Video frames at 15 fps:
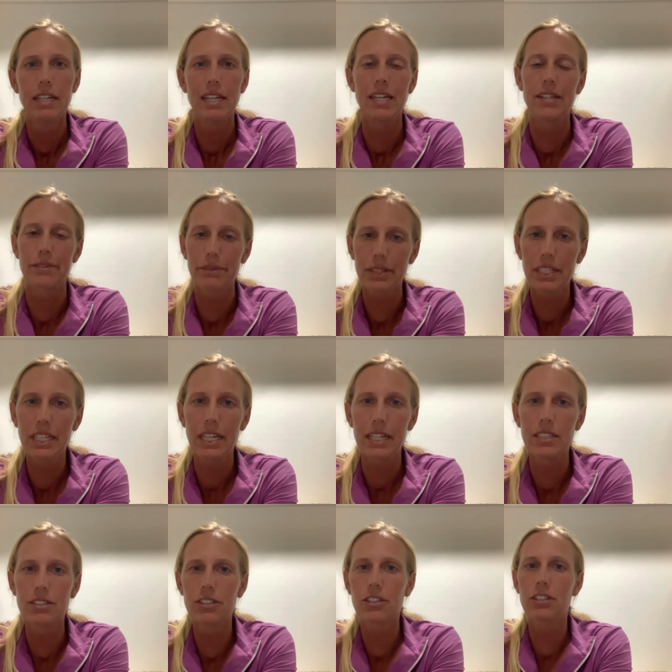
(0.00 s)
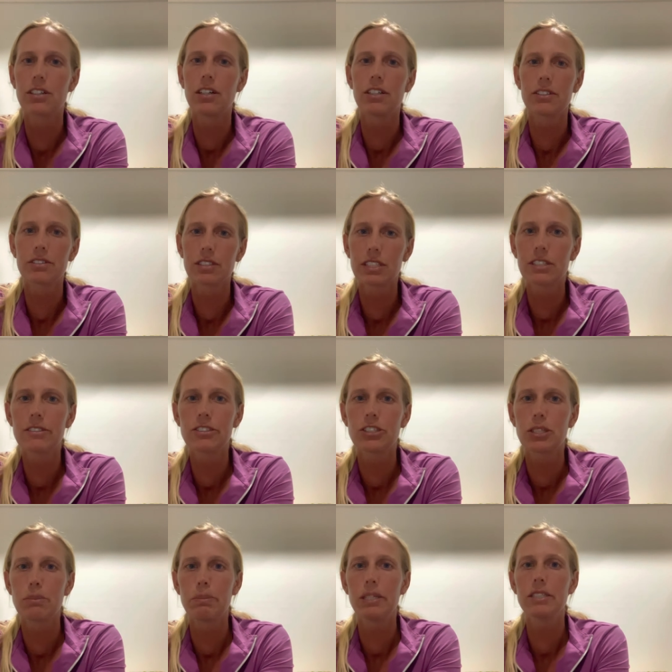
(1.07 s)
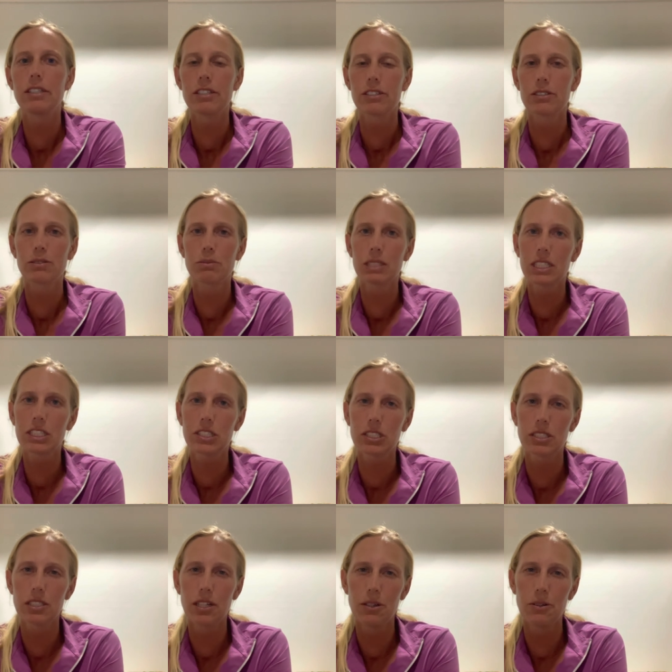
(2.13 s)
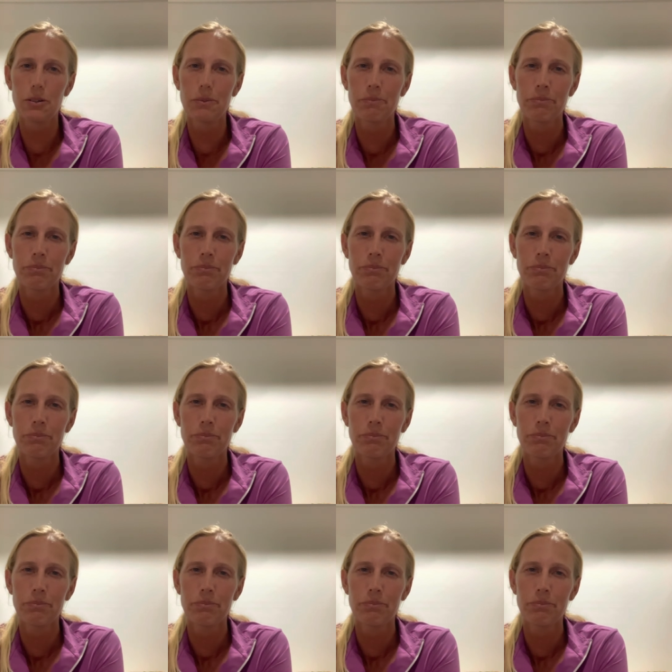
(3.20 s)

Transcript: and really held her, gotten her a little chippy, gotten her really slow,